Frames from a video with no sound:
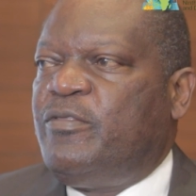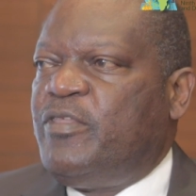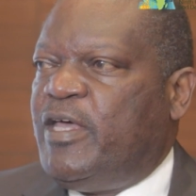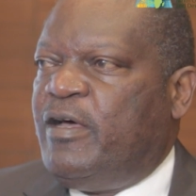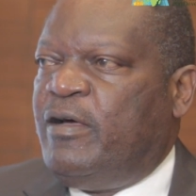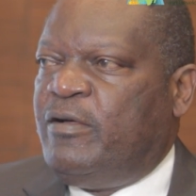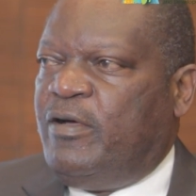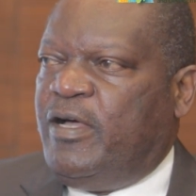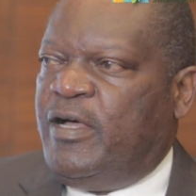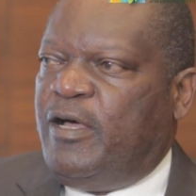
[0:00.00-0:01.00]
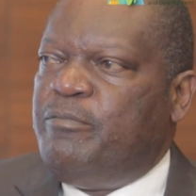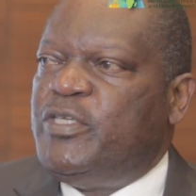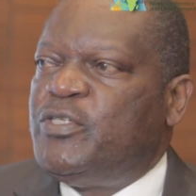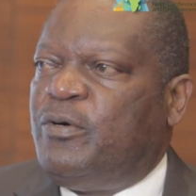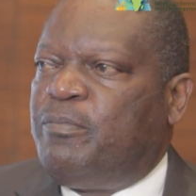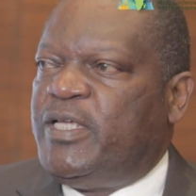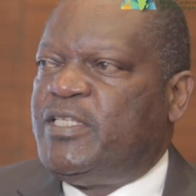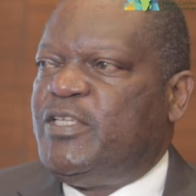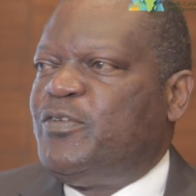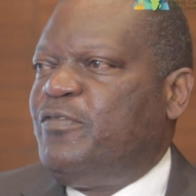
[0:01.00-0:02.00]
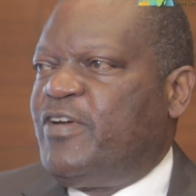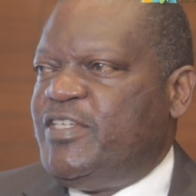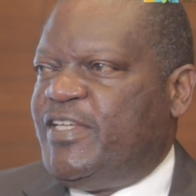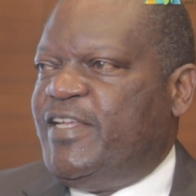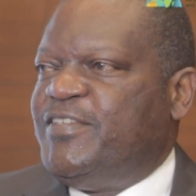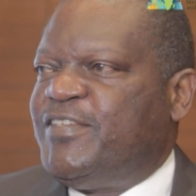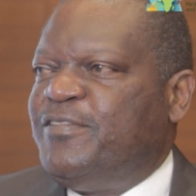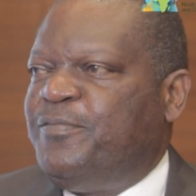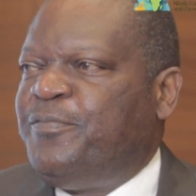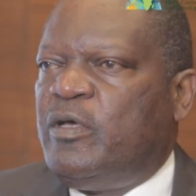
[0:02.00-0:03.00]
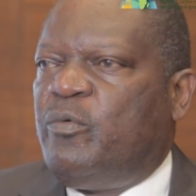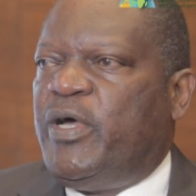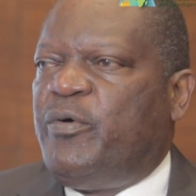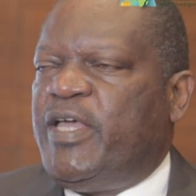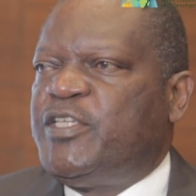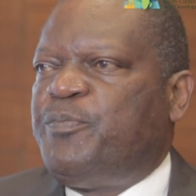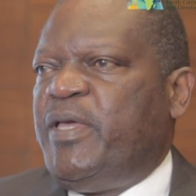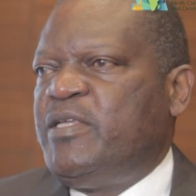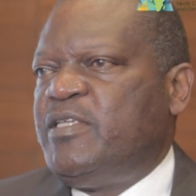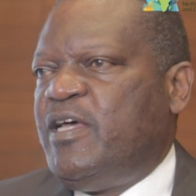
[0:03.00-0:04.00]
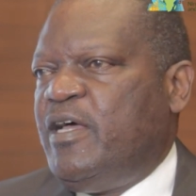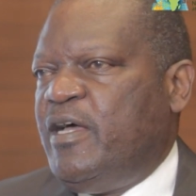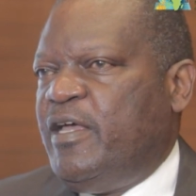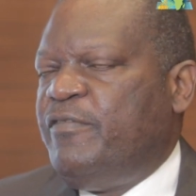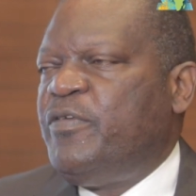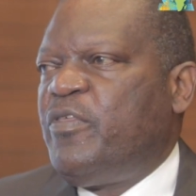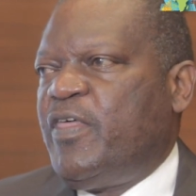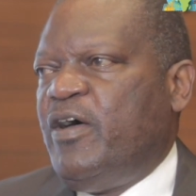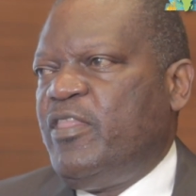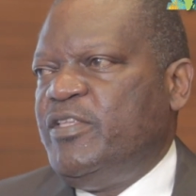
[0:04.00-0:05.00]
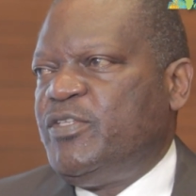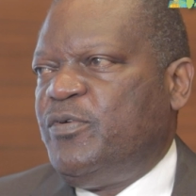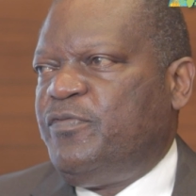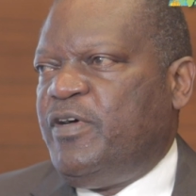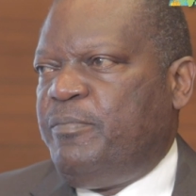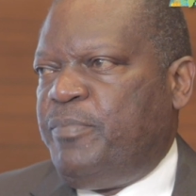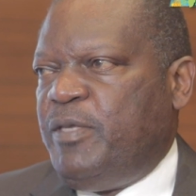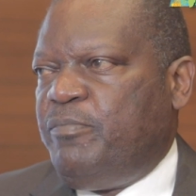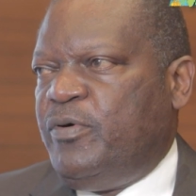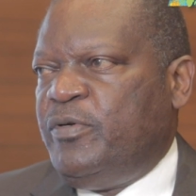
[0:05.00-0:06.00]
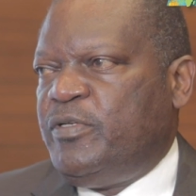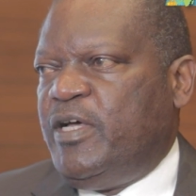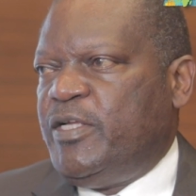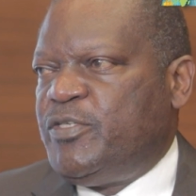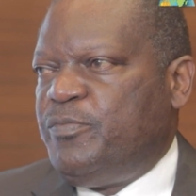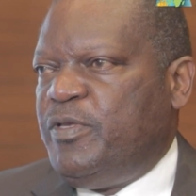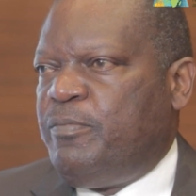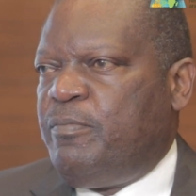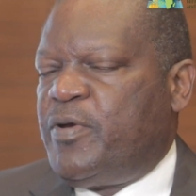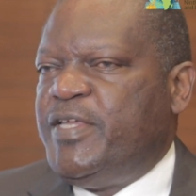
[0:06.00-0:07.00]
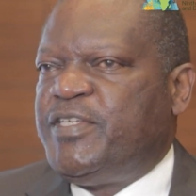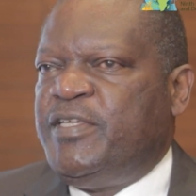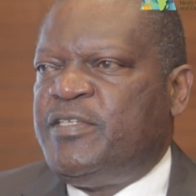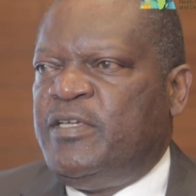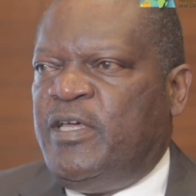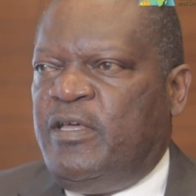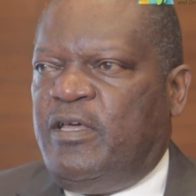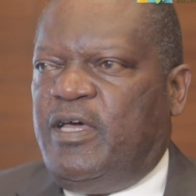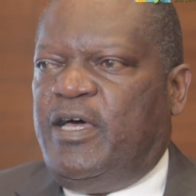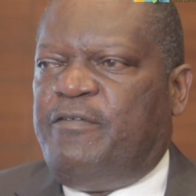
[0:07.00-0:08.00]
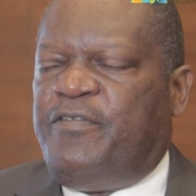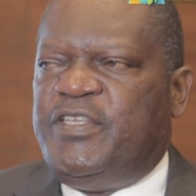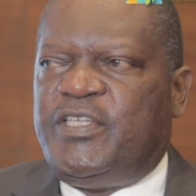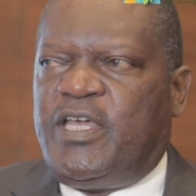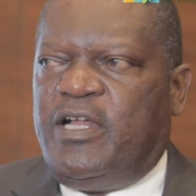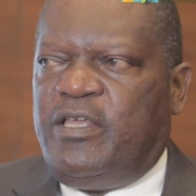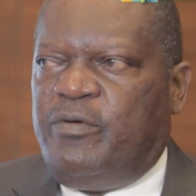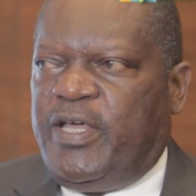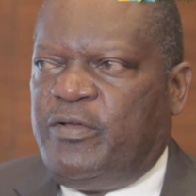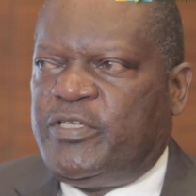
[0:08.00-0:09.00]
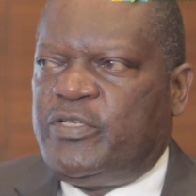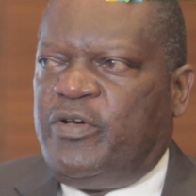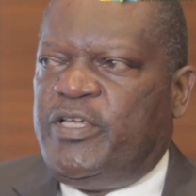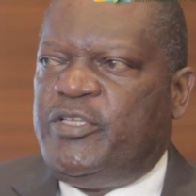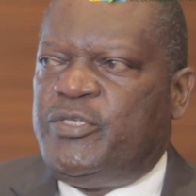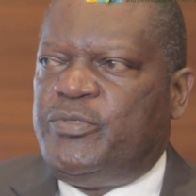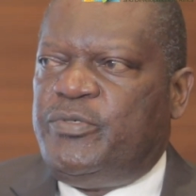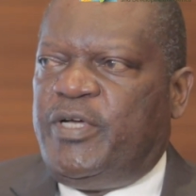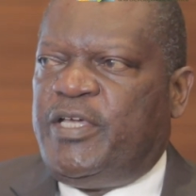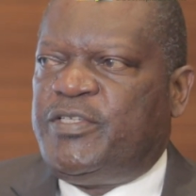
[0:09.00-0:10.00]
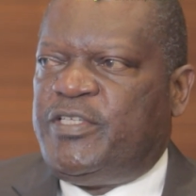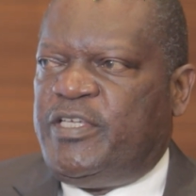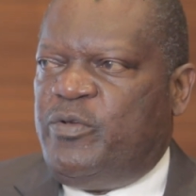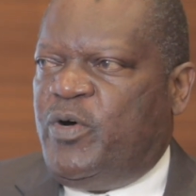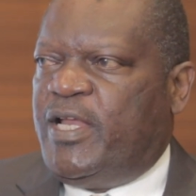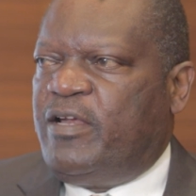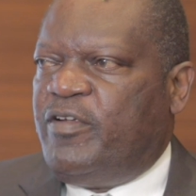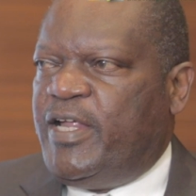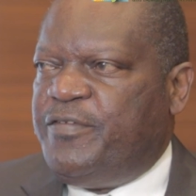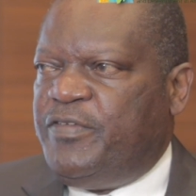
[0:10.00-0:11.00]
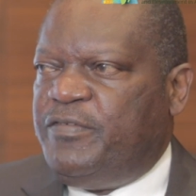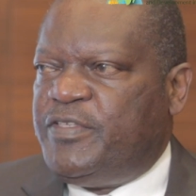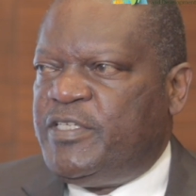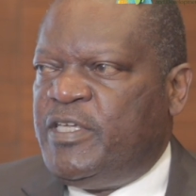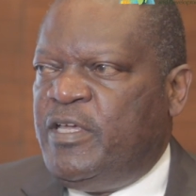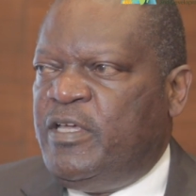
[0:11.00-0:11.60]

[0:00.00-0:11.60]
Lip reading: to their habitual places of residence. Well, we expect a few thousands of people to be present. Physically, we are not going to exceed 150.